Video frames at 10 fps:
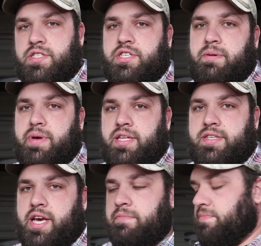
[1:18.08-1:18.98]
is a cheap
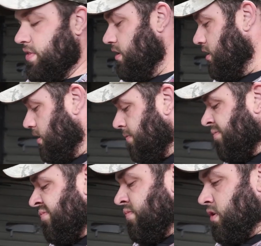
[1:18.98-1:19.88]
man's game.
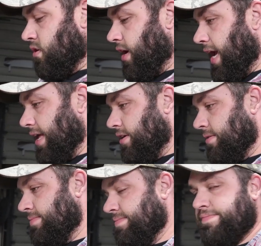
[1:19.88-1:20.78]

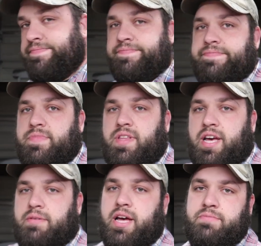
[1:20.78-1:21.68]
And
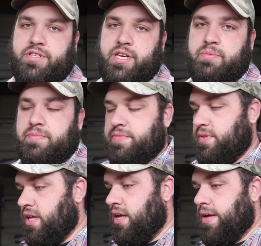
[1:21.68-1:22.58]
I'm cheap.
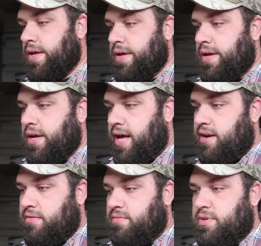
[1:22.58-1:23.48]

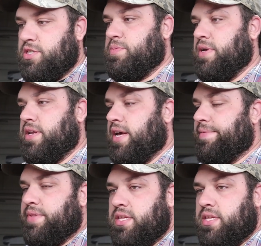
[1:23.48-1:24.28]
I don't want to spend.